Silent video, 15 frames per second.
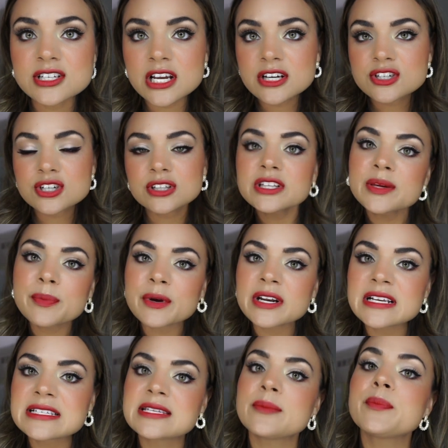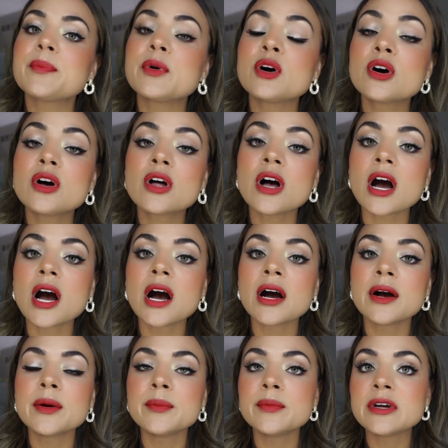are actually pretty simple.
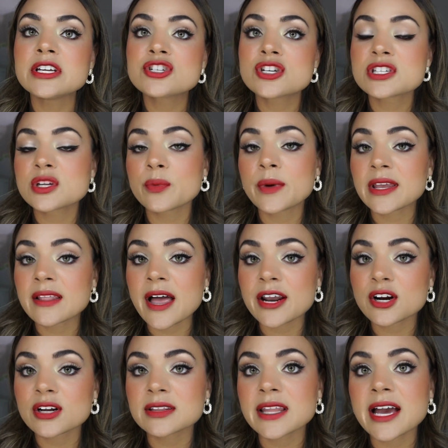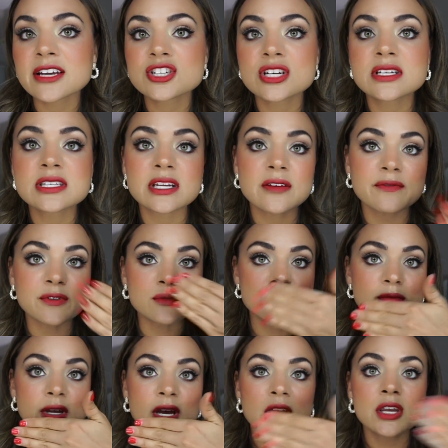It's just the wing liner and lashes, and if you
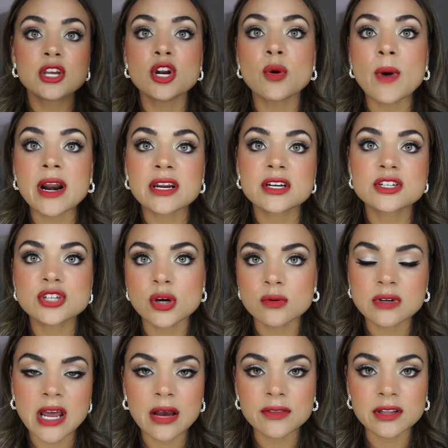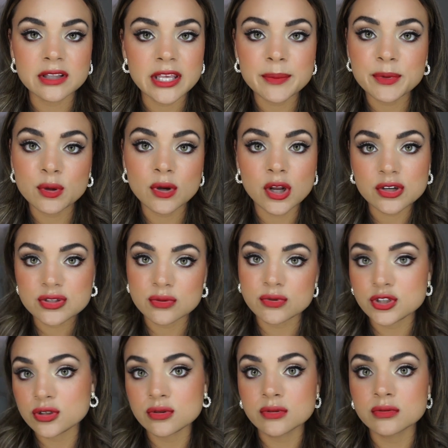wanted to tone down the lip, you could also
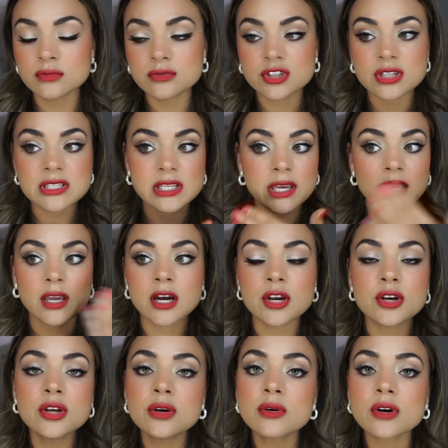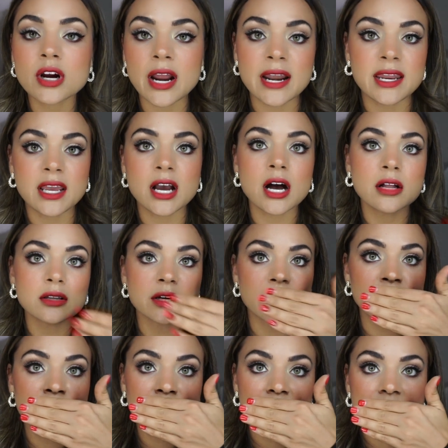do just like a nude or any
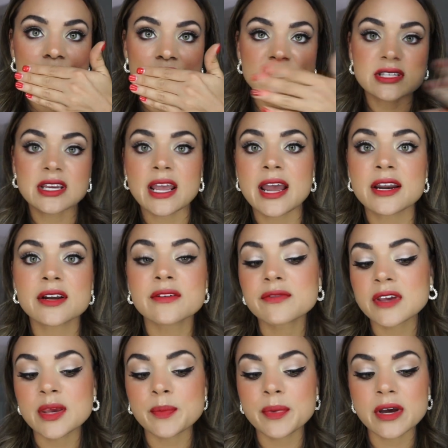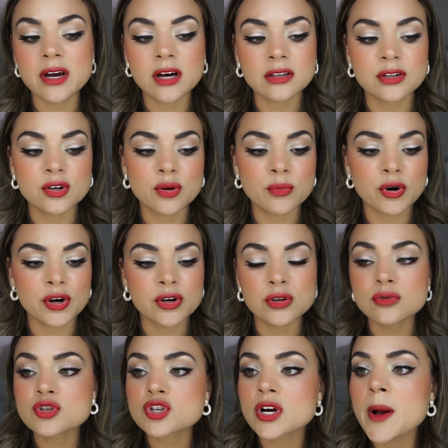color just to kind of keep it a little more
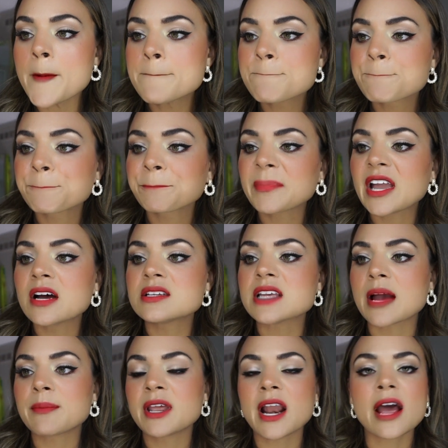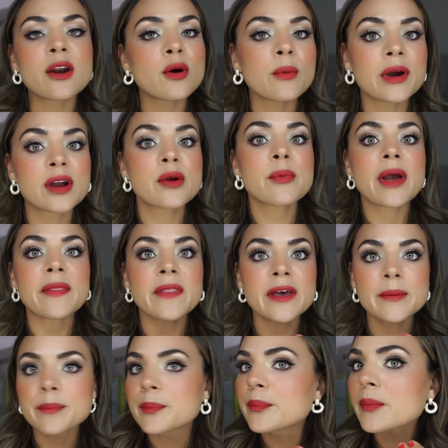neutral, because I mean, I don't wear a red
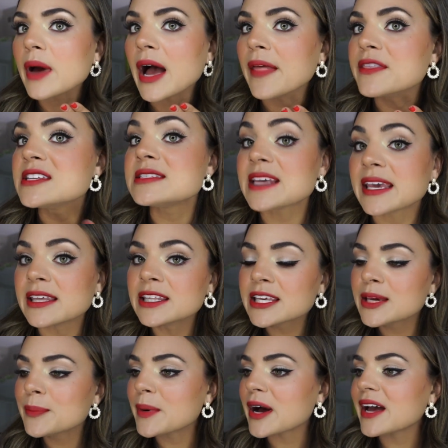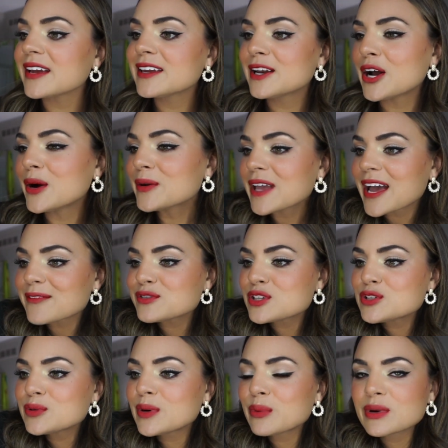lip on the daily, but you know, you have to
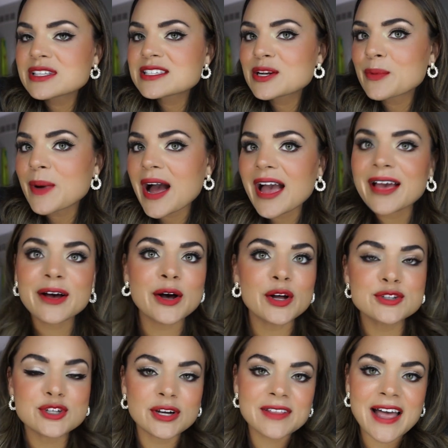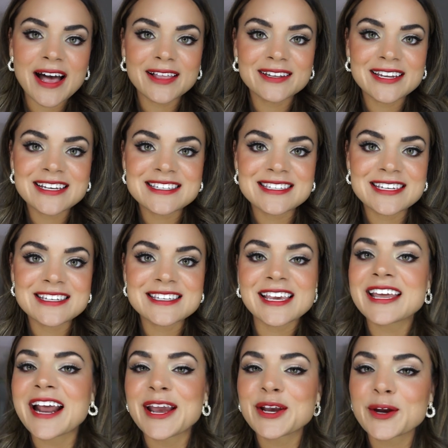do it once in a while during the holiday
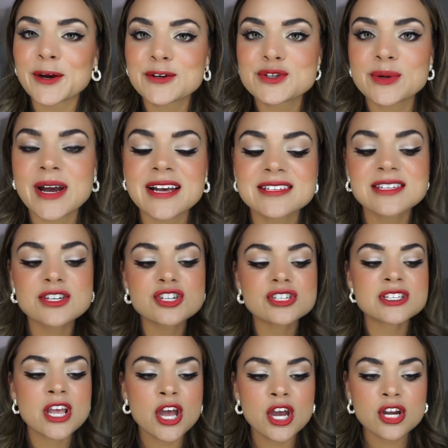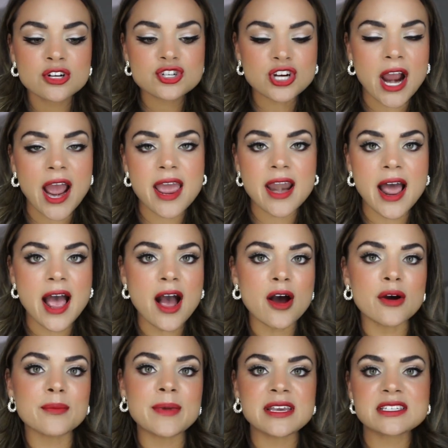season. I encourage you guys to just try it
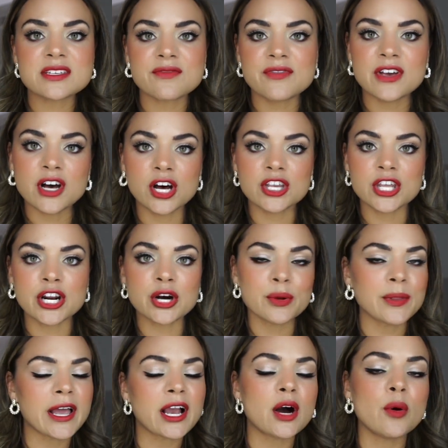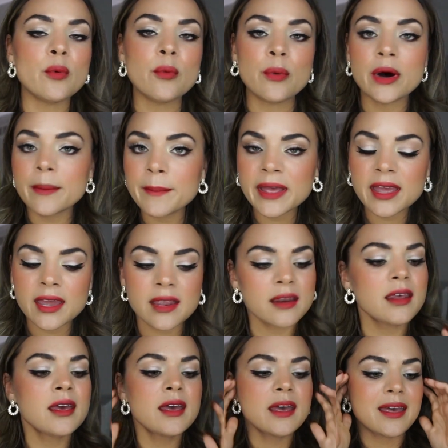out. Makes you feel, you know, like a
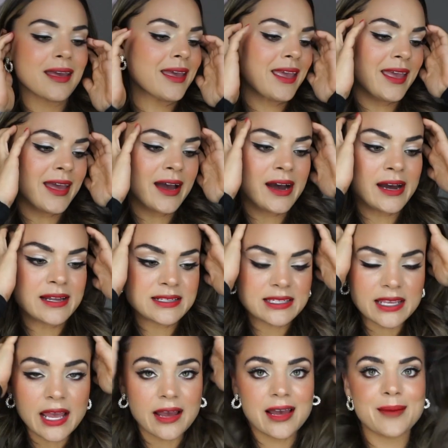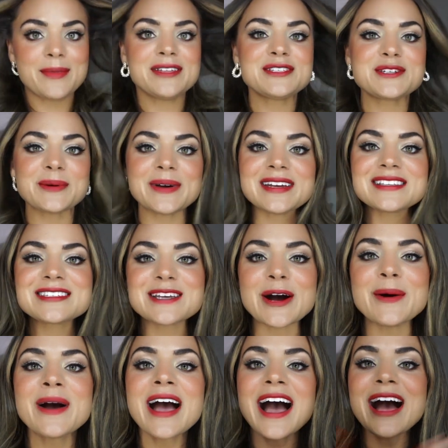woman, and yeah, I'm into it.
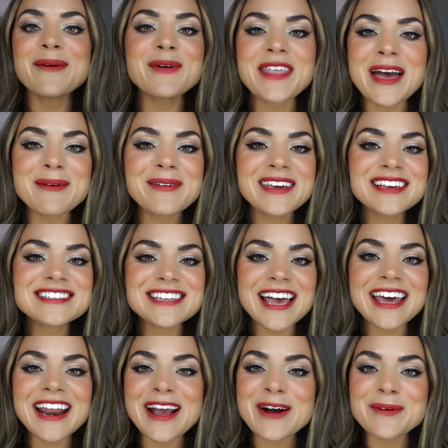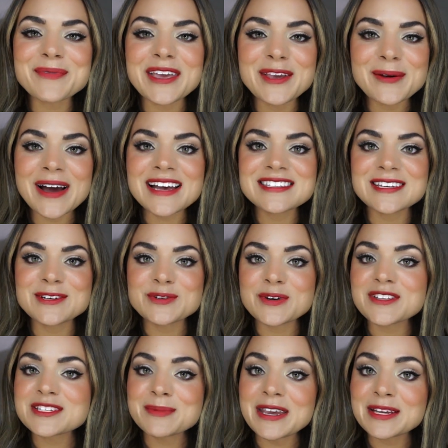So with that being said, I hope that you guys enjoy
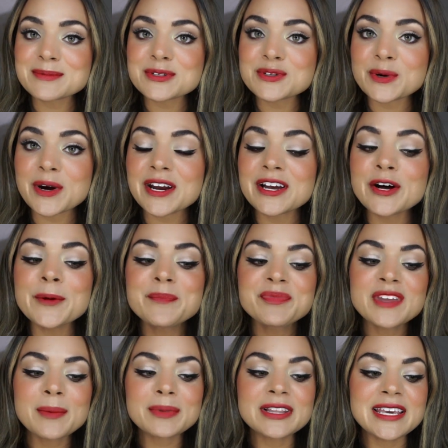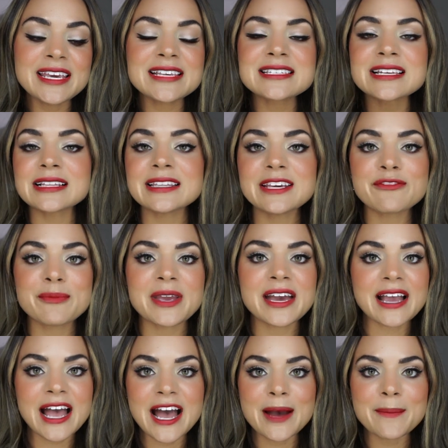this makeup tutorial. Please leave me a
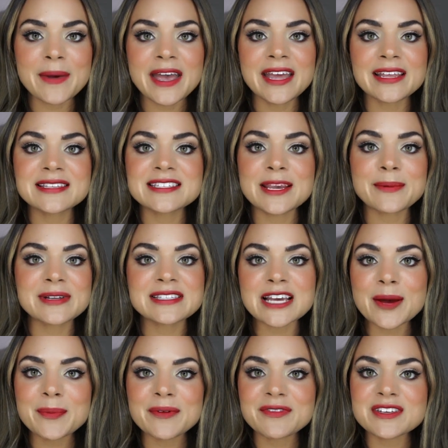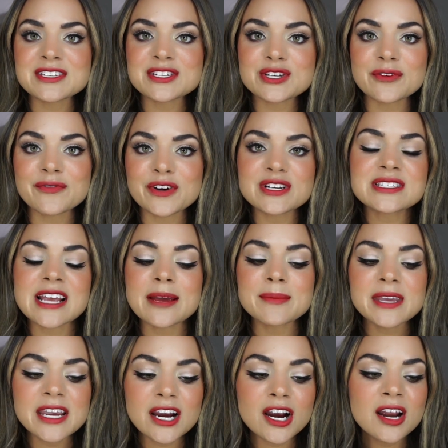comment and say what's up if this is your first time
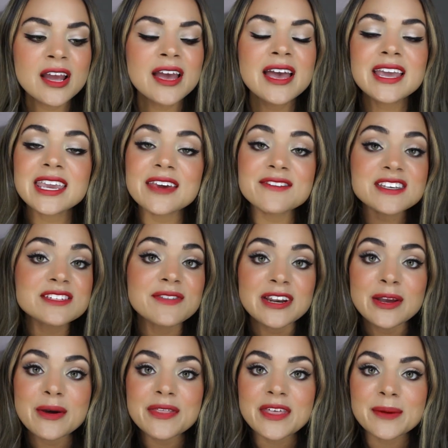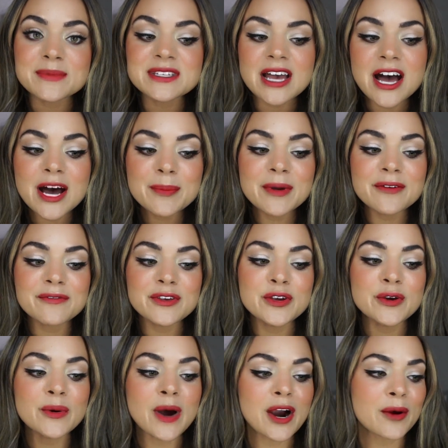here. Give this video a thumbs up if
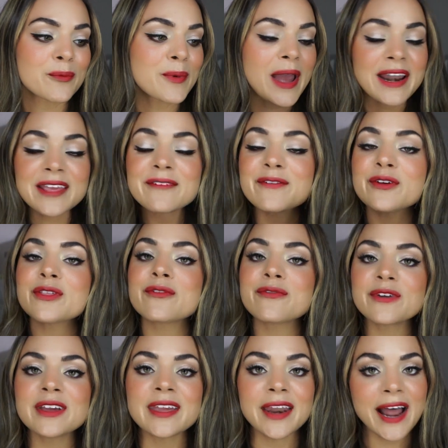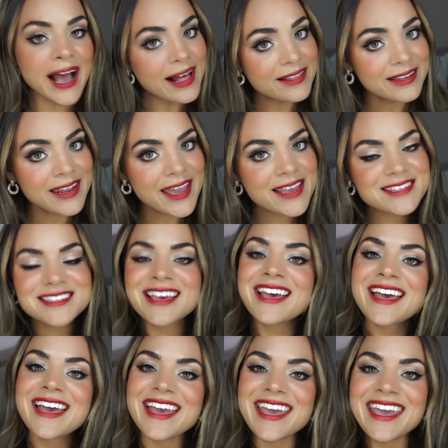you are ready for the freaking holidays,
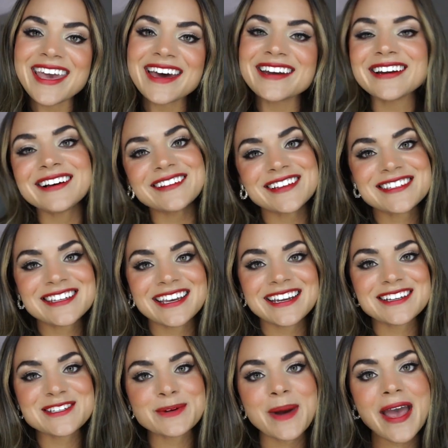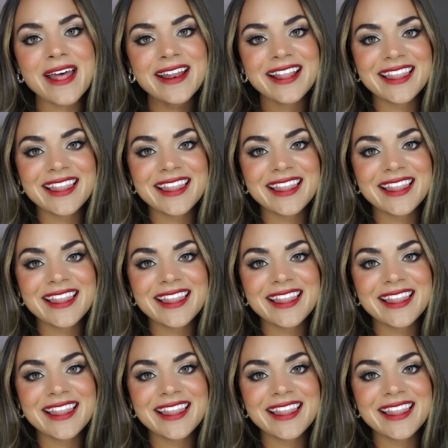and let's get into it.